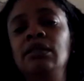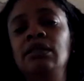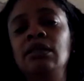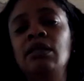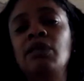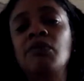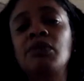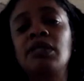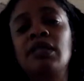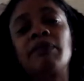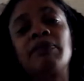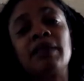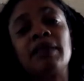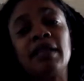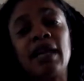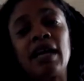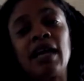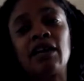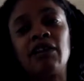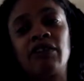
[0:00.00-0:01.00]
It was
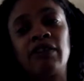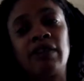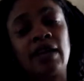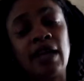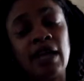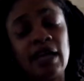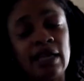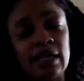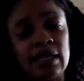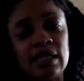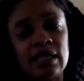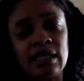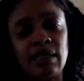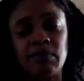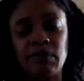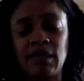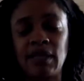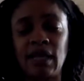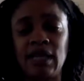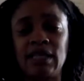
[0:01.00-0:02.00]
something I created,
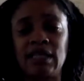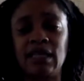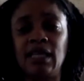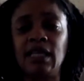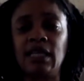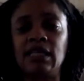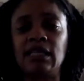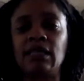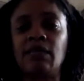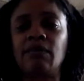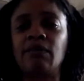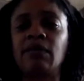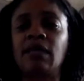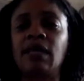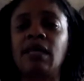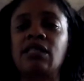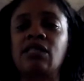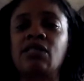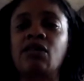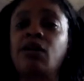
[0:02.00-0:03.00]
something I did, something
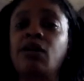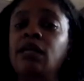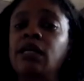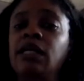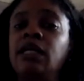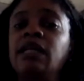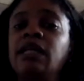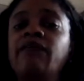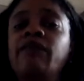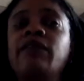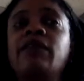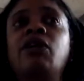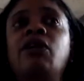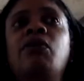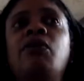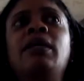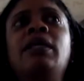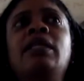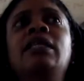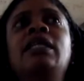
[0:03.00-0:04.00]
I started. And even
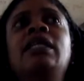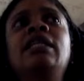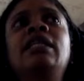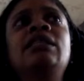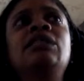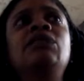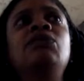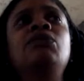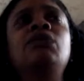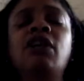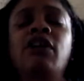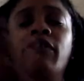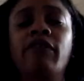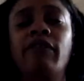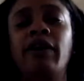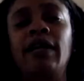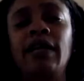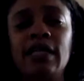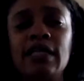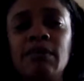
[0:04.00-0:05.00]
though it didn't do the
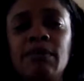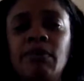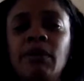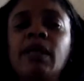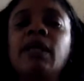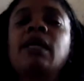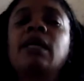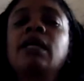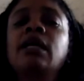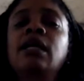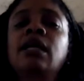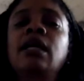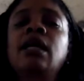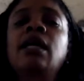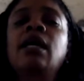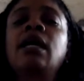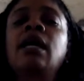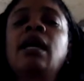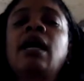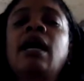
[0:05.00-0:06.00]
greatest, but
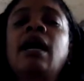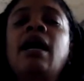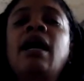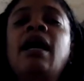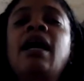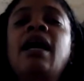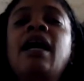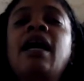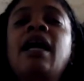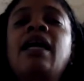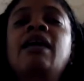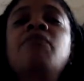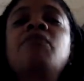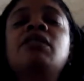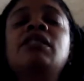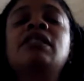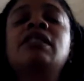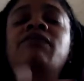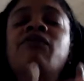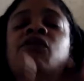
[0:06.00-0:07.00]
it
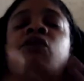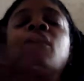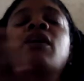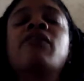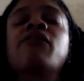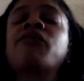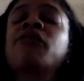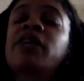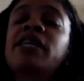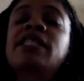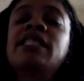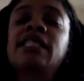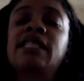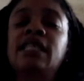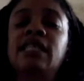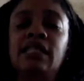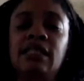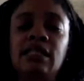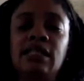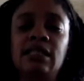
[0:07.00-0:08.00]
was for a
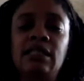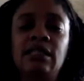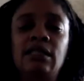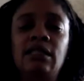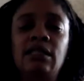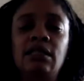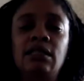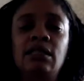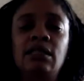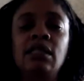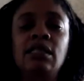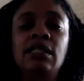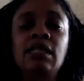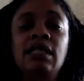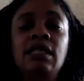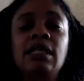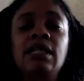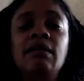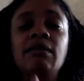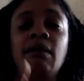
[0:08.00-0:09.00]
reason. Because I
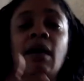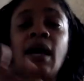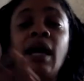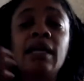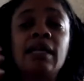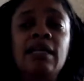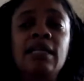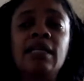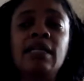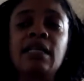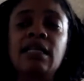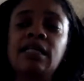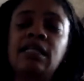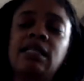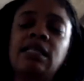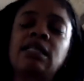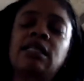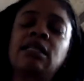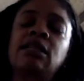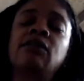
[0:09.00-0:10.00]
needed to just to